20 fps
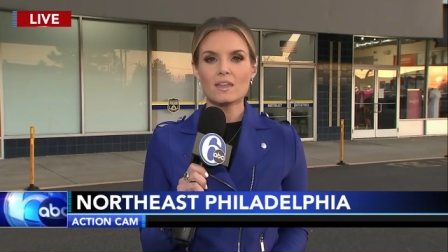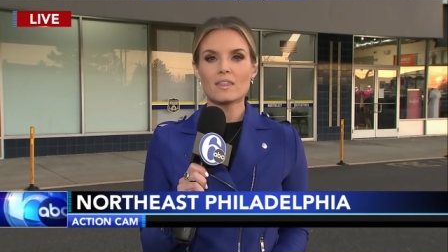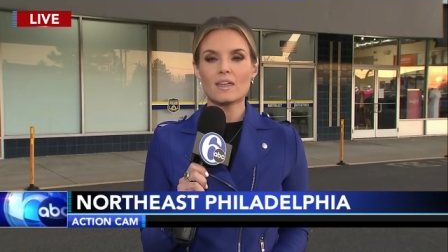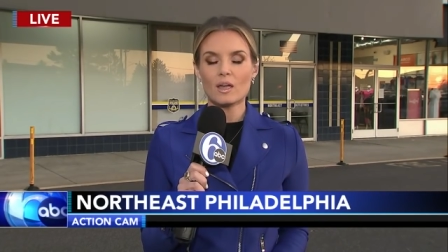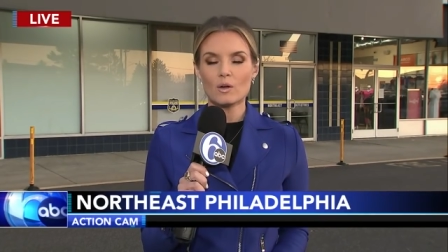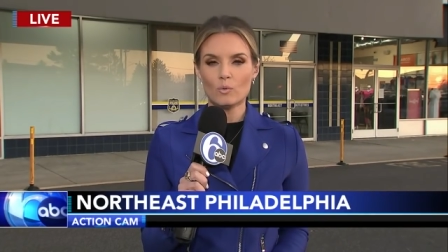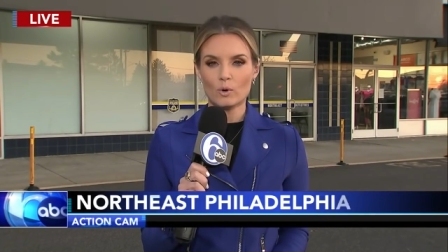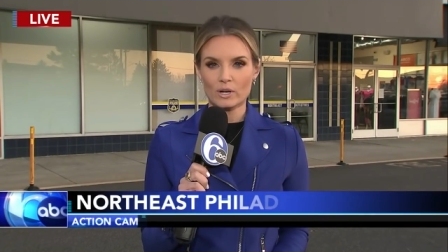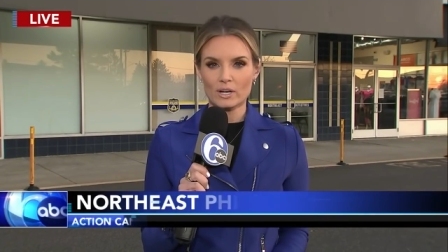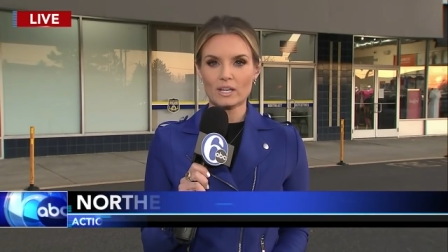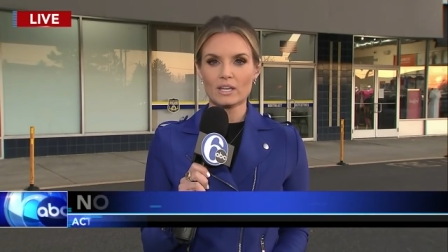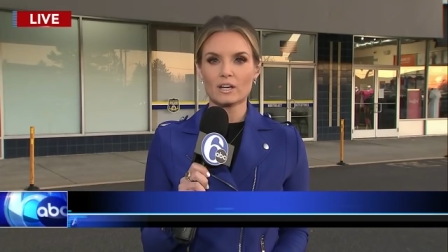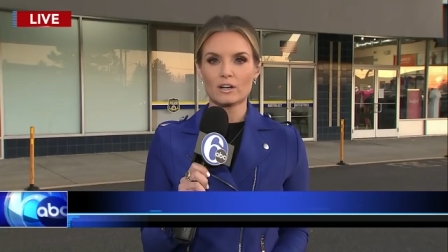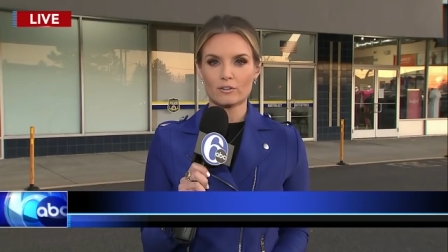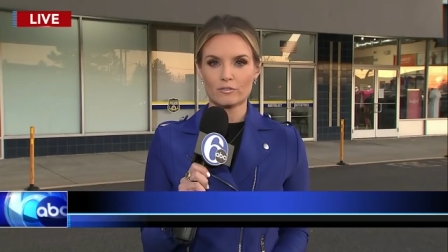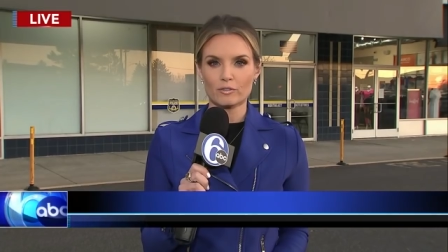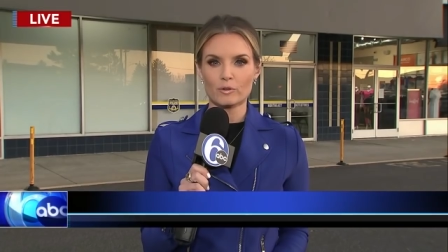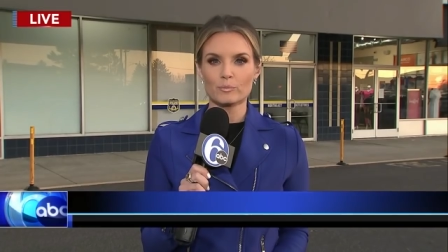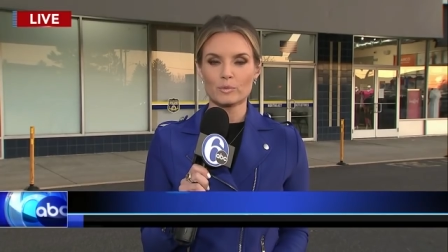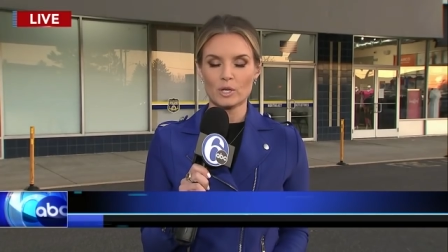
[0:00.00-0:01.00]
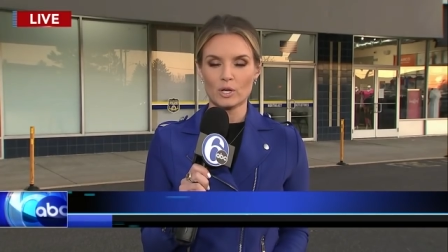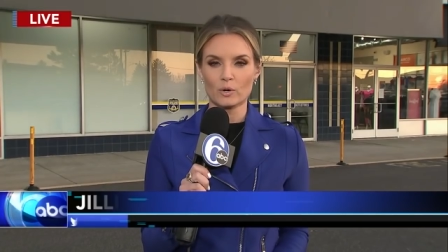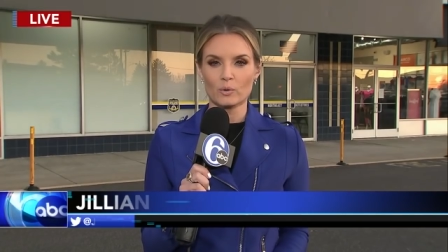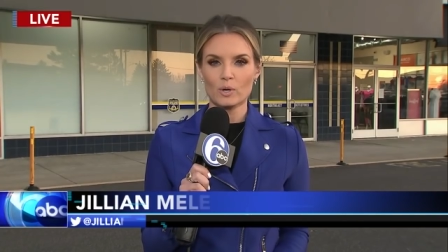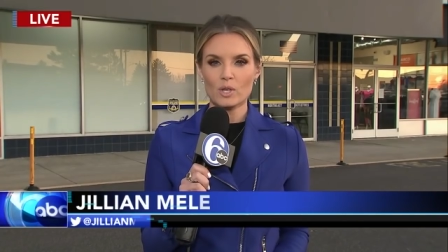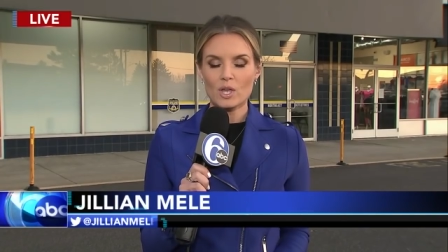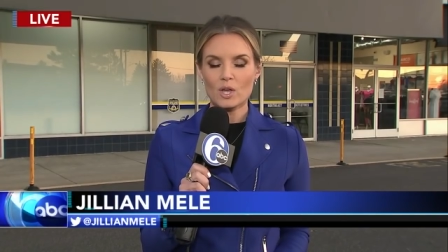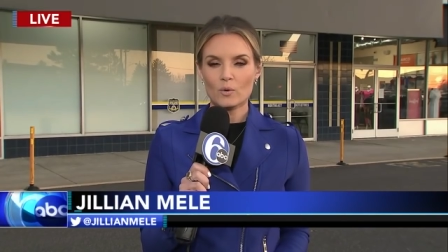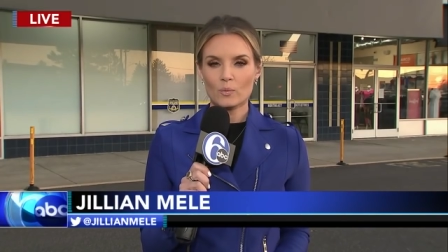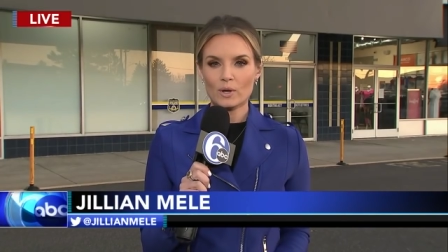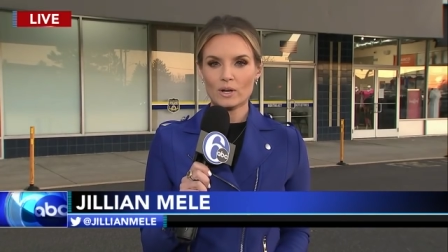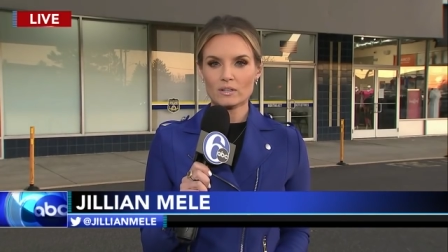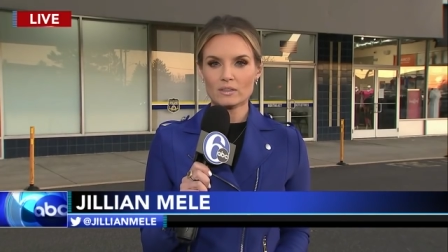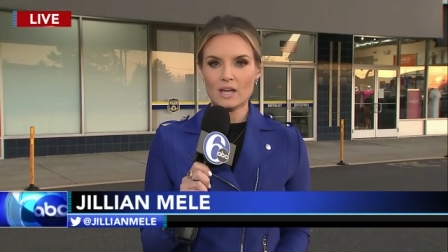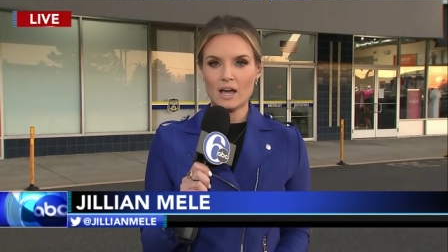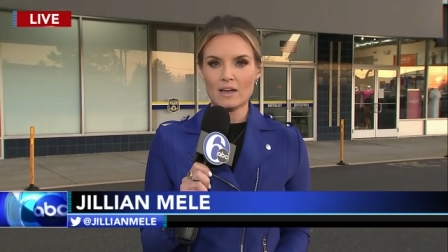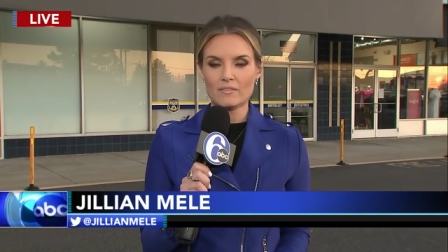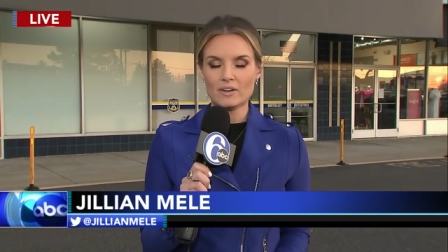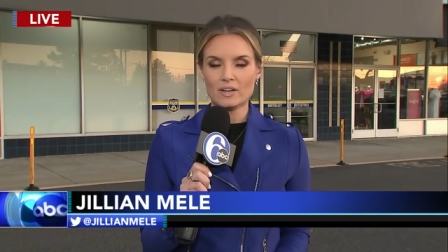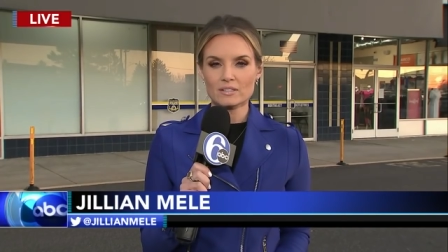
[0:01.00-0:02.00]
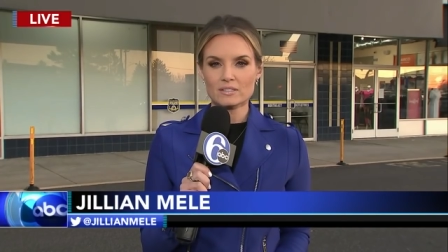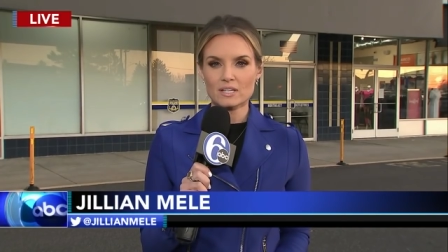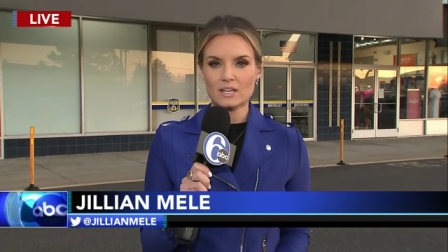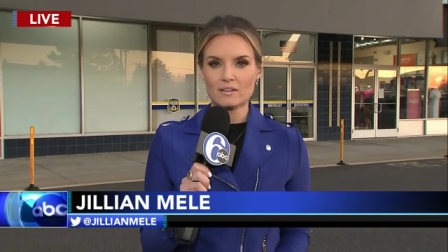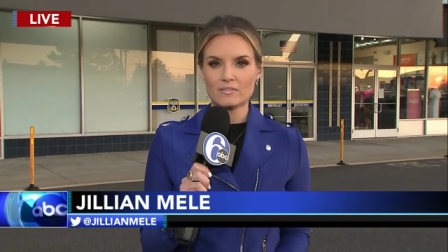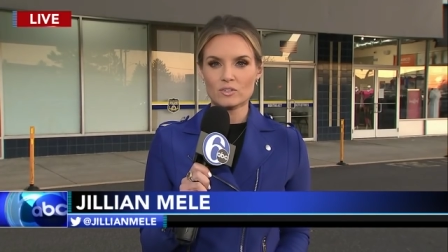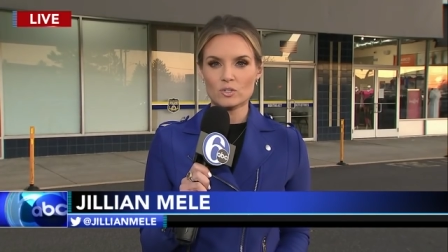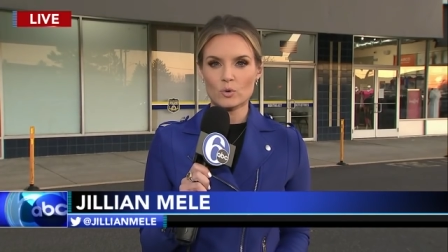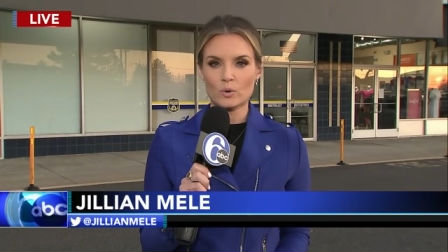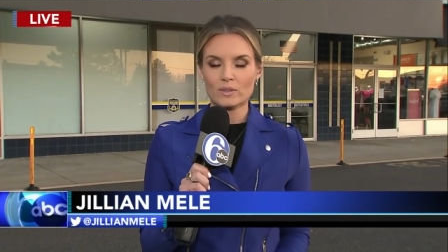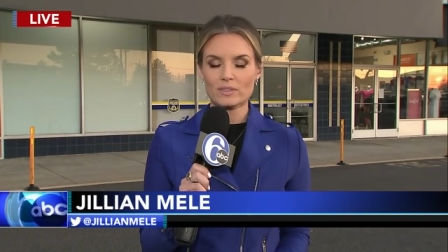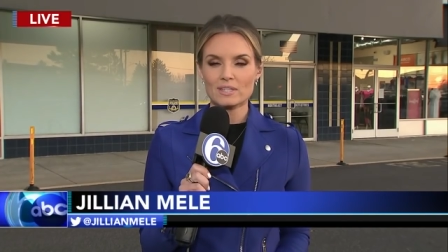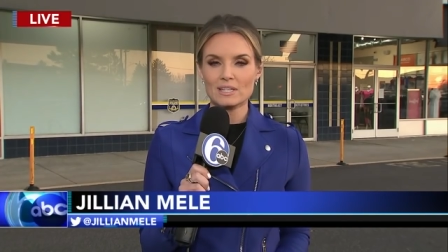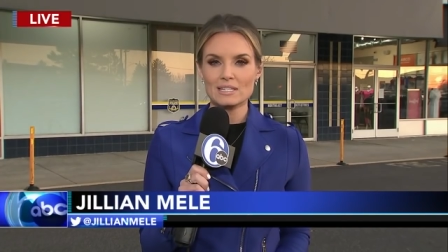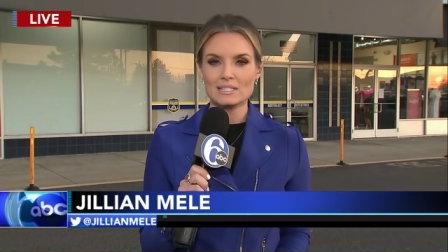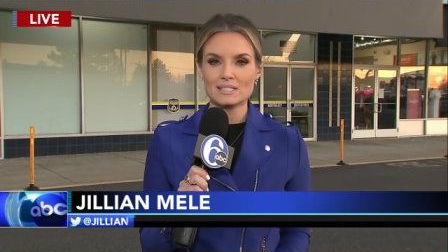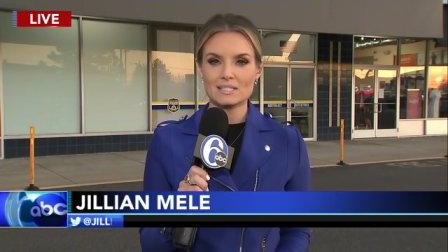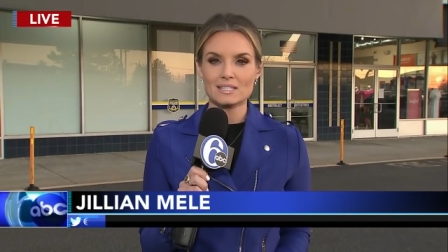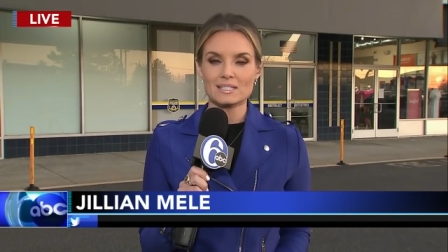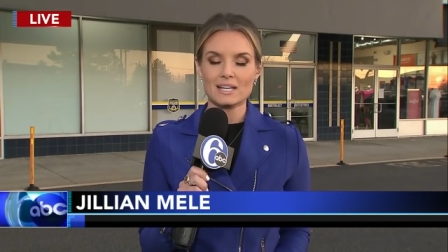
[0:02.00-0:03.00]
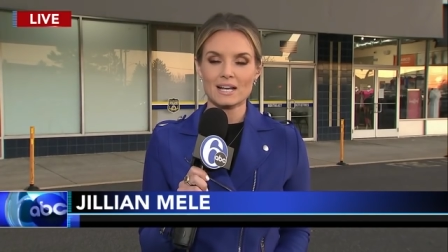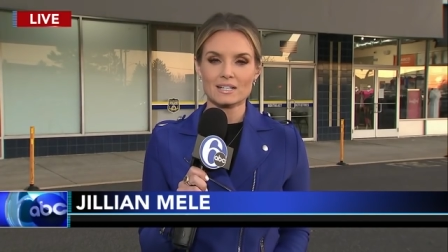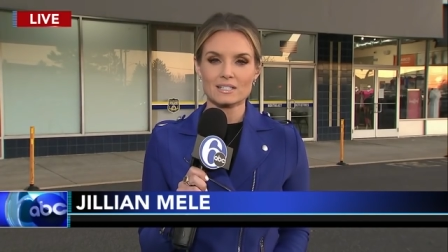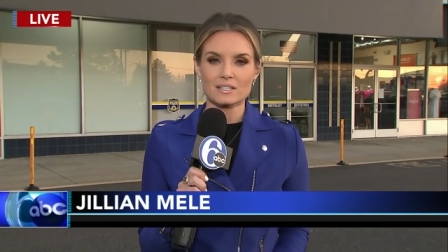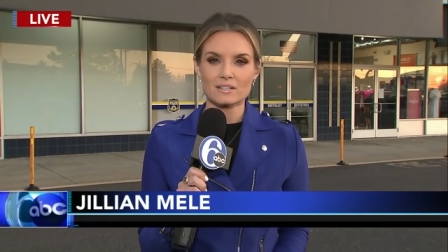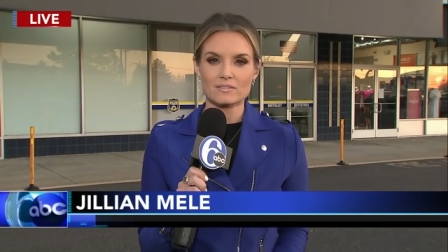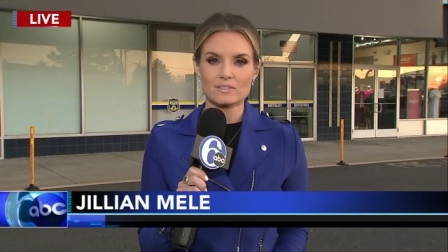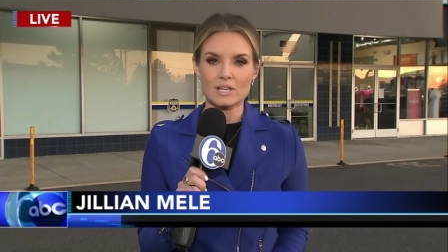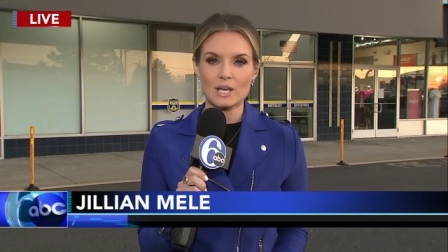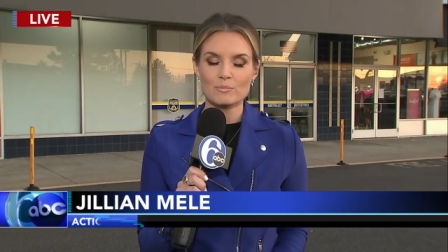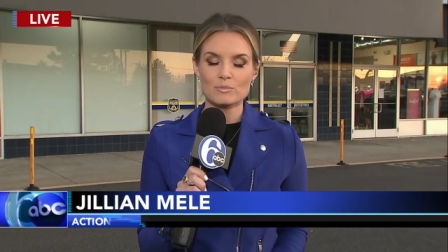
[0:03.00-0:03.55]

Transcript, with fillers: they want to hear from you. We are live outside of Northeast Detectives.